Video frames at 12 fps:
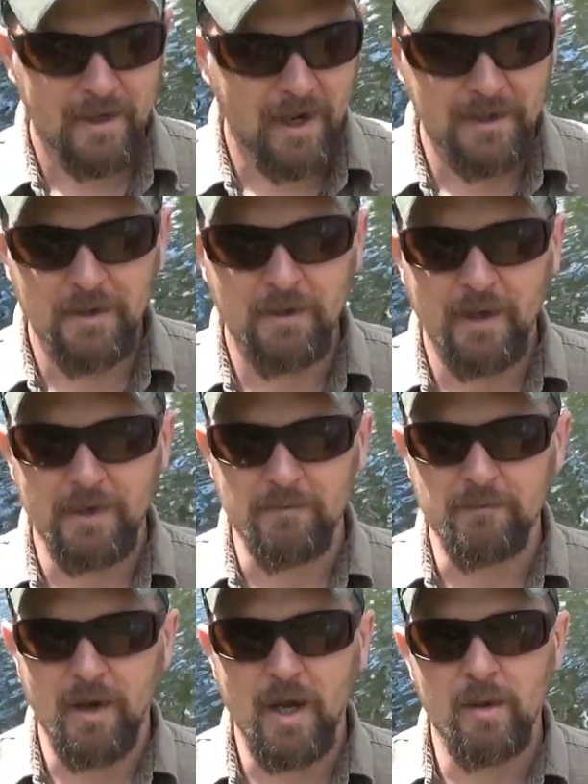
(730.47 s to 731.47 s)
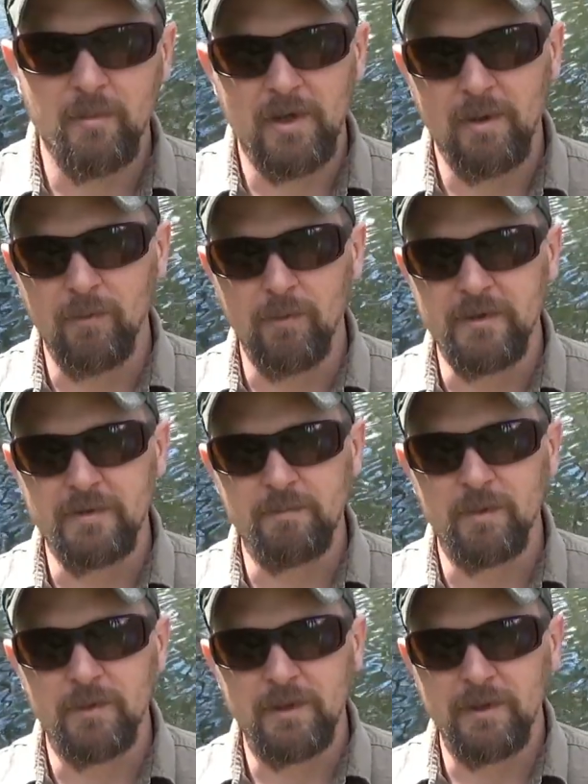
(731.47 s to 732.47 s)
I know I could fry up a couple of these
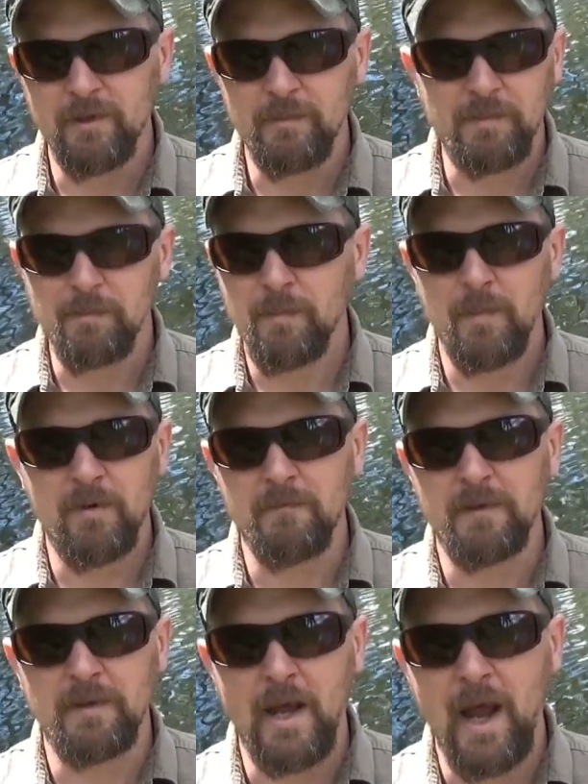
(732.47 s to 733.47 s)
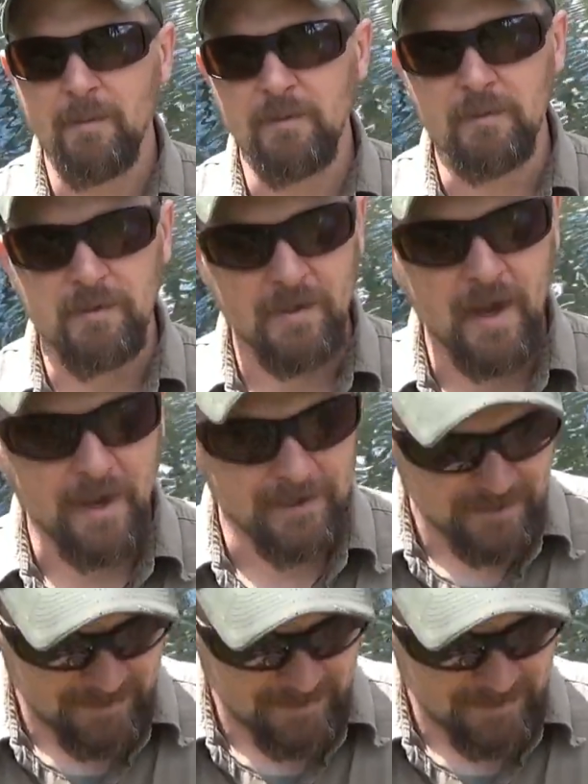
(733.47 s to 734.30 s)
bluegill and be perfectly happy with that.